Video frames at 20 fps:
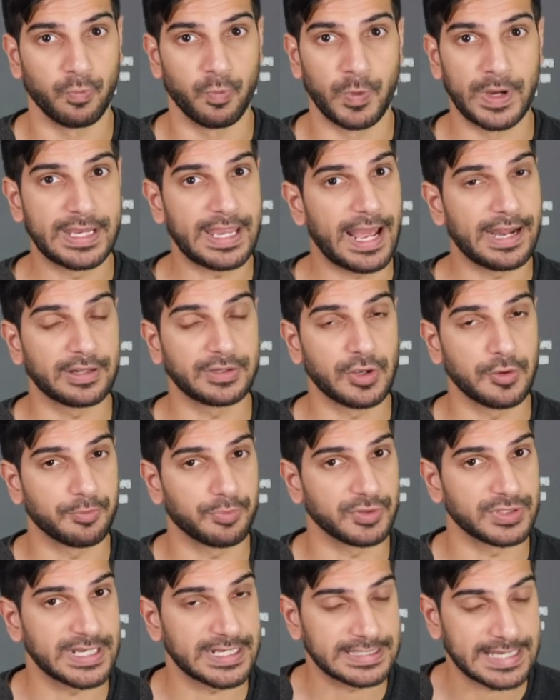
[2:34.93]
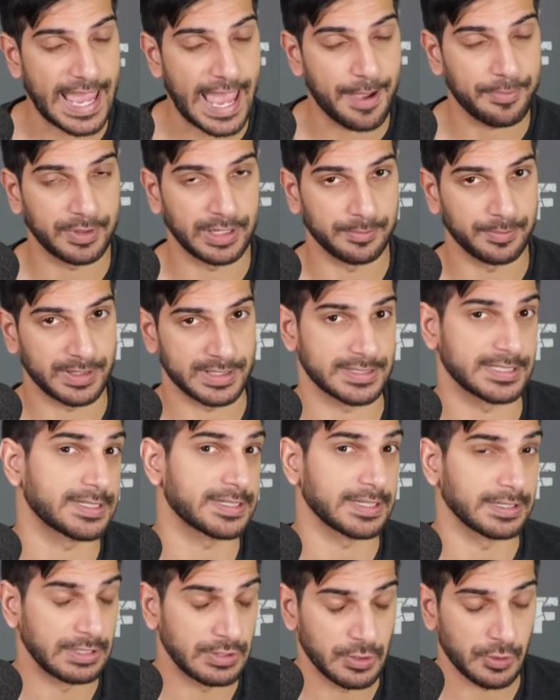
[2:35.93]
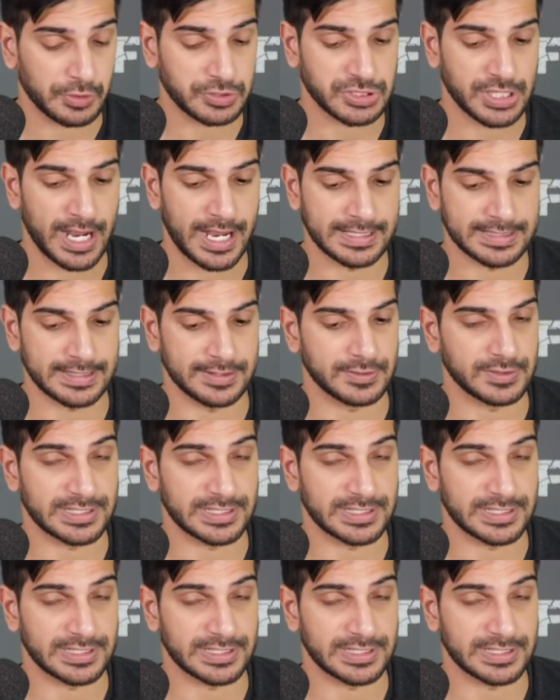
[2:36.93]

we kind of don't predict happening because it's the New York Giants and